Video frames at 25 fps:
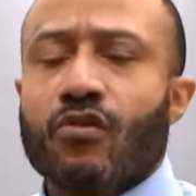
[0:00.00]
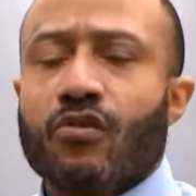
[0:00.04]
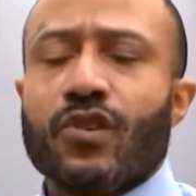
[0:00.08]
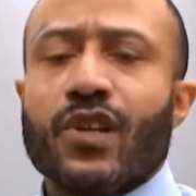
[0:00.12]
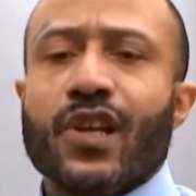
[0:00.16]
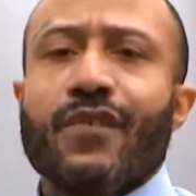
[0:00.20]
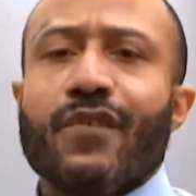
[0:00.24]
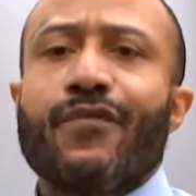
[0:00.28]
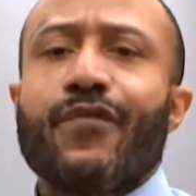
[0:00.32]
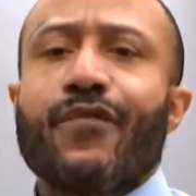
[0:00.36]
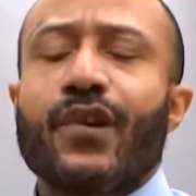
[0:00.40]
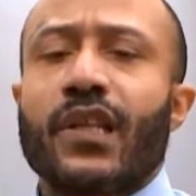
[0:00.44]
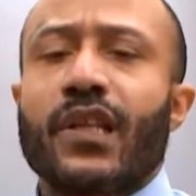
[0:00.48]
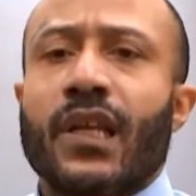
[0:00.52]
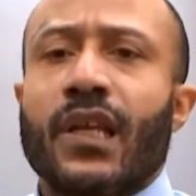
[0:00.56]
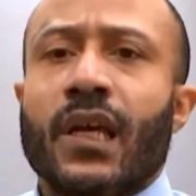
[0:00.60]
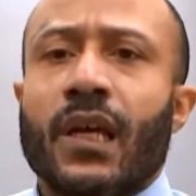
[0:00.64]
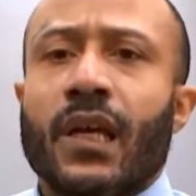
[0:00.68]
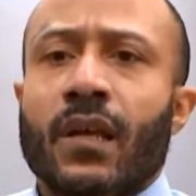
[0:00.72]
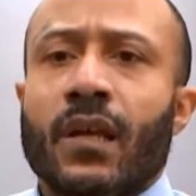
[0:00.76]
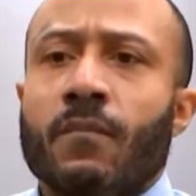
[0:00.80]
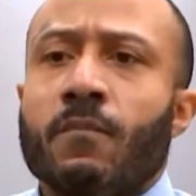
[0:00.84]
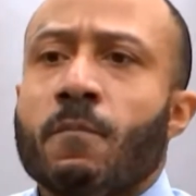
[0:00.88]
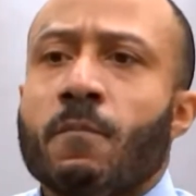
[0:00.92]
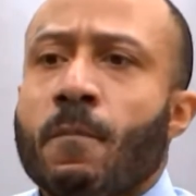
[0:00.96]
No
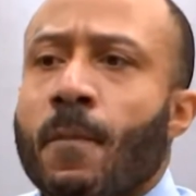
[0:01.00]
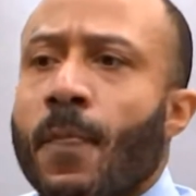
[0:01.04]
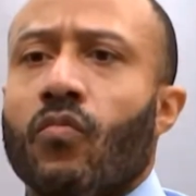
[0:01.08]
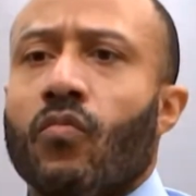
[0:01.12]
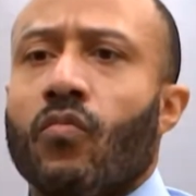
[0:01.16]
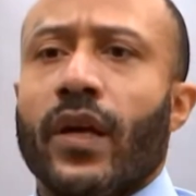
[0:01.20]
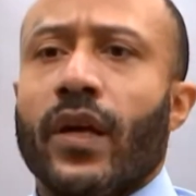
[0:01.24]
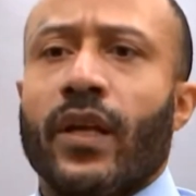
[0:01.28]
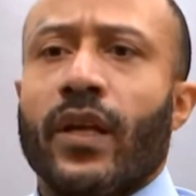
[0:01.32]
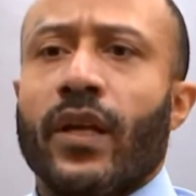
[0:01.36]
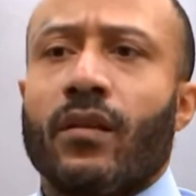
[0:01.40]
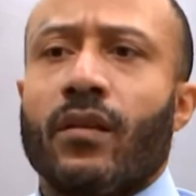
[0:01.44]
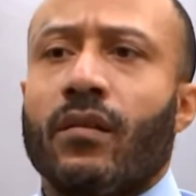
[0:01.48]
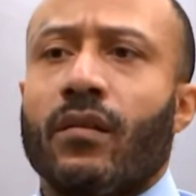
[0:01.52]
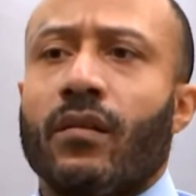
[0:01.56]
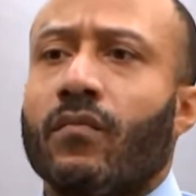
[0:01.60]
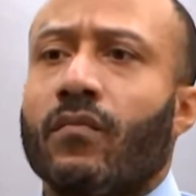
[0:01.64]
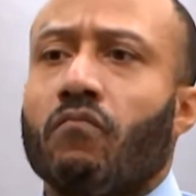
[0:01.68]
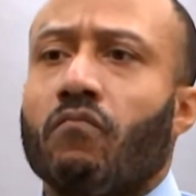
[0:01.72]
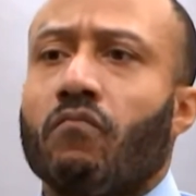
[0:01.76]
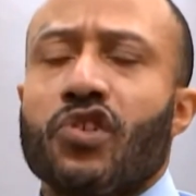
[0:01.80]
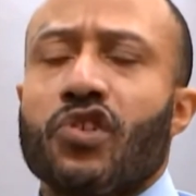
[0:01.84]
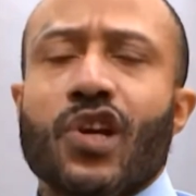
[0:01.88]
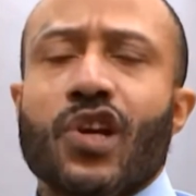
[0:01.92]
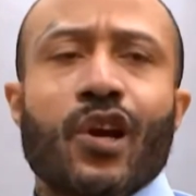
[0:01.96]
different than when
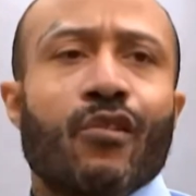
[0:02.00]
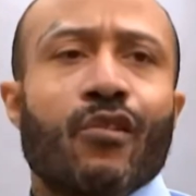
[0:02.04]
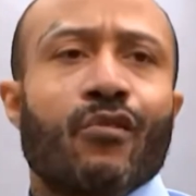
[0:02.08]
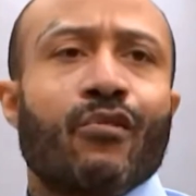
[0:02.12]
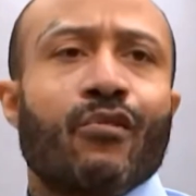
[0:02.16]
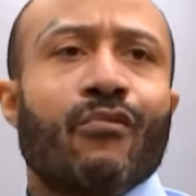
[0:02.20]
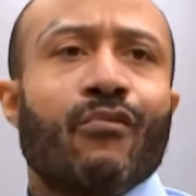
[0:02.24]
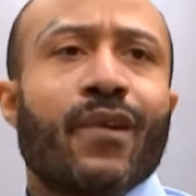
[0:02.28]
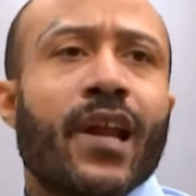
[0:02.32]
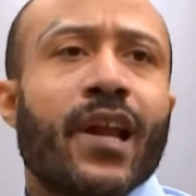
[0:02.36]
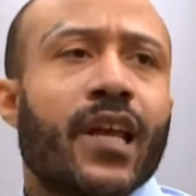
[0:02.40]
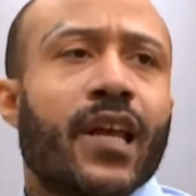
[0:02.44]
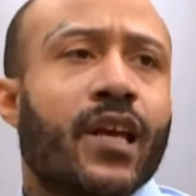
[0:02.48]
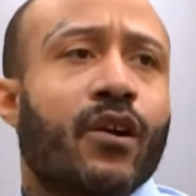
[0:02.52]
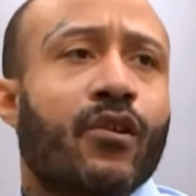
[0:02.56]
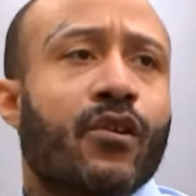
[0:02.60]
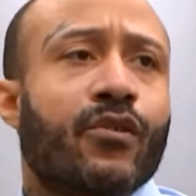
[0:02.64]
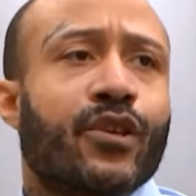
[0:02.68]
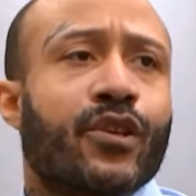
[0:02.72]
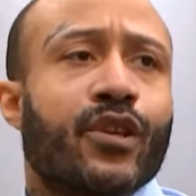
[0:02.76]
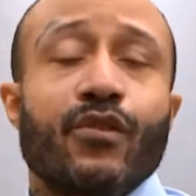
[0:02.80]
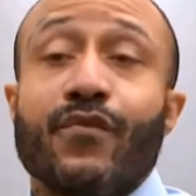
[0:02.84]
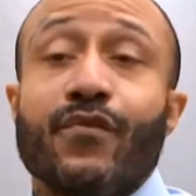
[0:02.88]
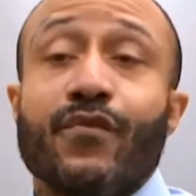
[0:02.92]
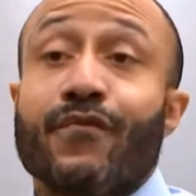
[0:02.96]
you turn on the
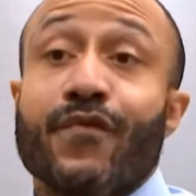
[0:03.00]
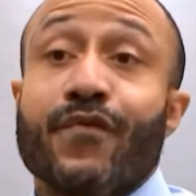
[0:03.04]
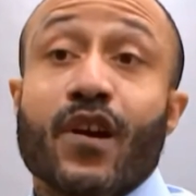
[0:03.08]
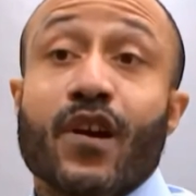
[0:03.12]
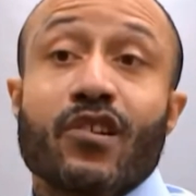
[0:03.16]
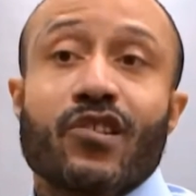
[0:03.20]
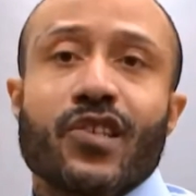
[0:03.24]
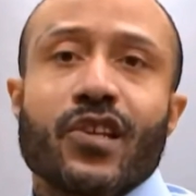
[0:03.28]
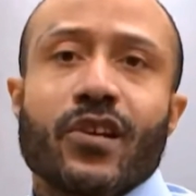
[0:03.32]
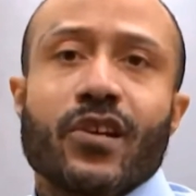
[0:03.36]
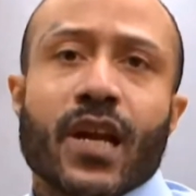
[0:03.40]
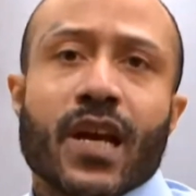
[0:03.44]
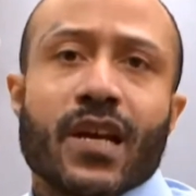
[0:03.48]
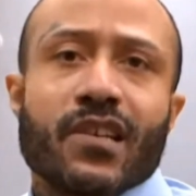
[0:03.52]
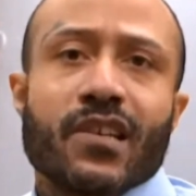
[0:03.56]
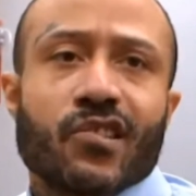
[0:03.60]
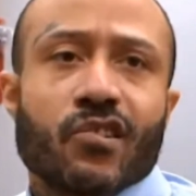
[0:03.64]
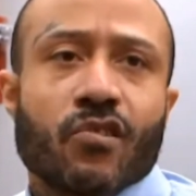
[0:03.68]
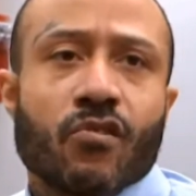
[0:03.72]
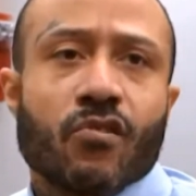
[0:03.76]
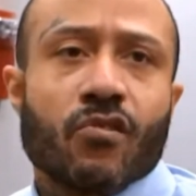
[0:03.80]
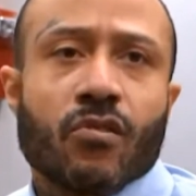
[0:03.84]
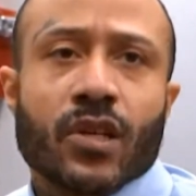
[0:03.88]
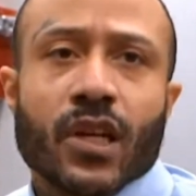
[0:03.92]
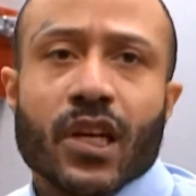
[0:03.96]
radio and you first hear
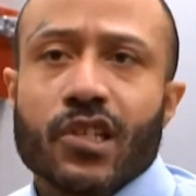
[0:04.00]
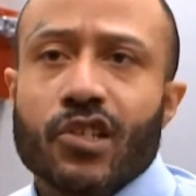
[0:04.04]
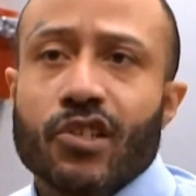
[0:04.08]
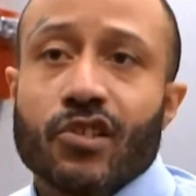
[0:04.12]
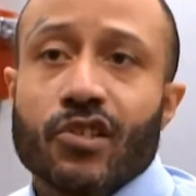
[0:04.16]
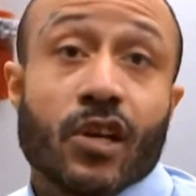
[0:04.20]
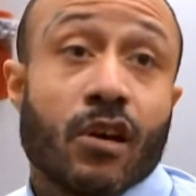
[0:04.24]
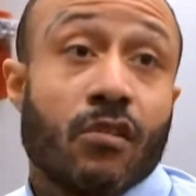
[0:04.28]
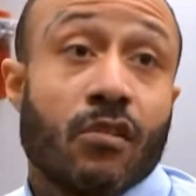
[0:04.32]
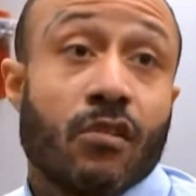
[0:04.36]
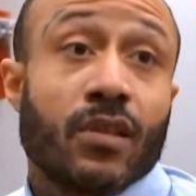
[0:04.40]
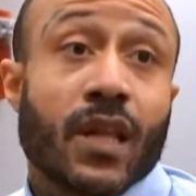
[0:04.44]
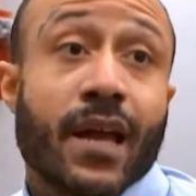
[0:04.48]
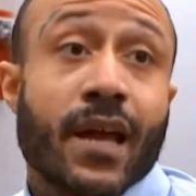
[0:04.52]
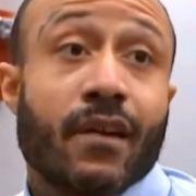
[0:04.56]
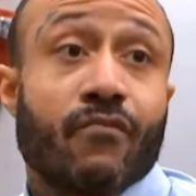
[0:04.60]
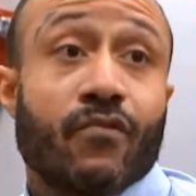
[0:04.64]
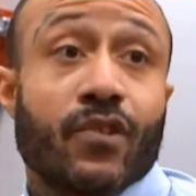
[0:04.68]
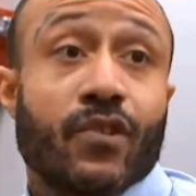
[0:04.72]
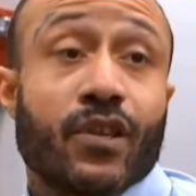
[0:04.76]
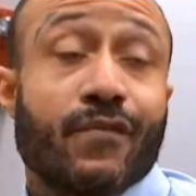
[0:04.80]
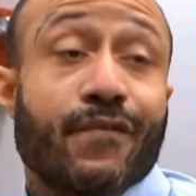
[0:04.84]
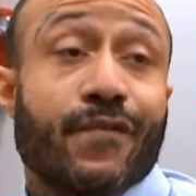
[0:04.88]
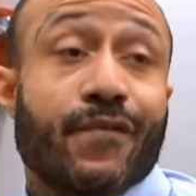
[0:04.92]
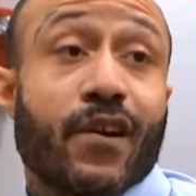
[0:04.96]
that song that you don't
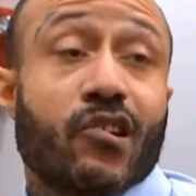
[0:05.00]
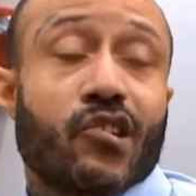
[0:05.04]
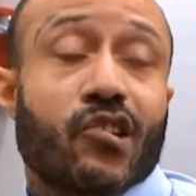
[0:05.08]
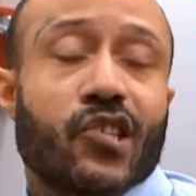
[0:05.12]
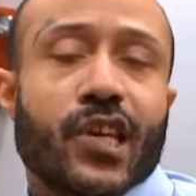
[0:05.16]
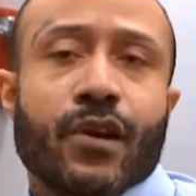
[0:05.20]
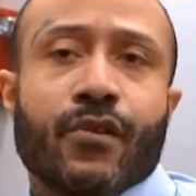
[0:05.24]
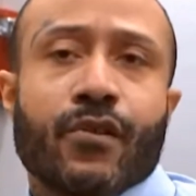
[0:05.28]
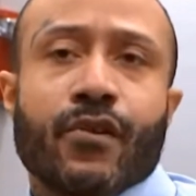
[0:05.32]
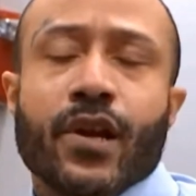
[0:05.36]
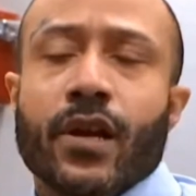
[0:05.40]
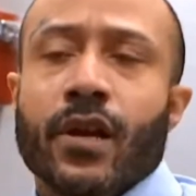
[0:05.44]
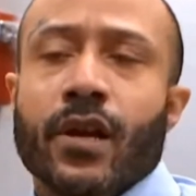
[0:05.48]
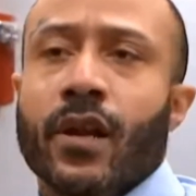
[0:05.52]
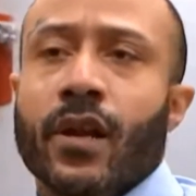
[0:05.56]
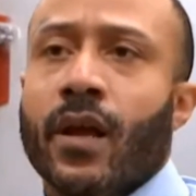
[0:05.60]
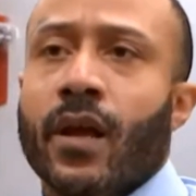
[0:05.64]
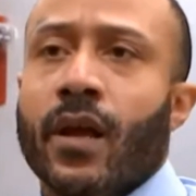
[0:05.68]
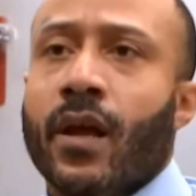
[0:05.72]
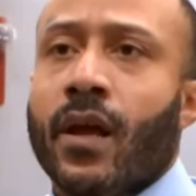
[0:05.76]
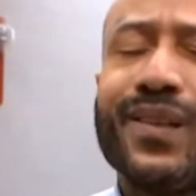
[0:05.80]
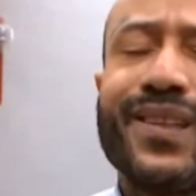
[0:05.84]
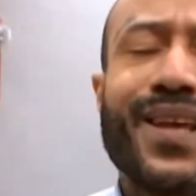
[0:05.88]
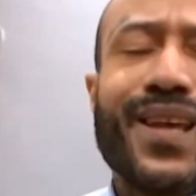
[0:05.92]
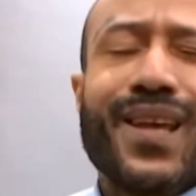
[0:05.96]
like when you first hear it,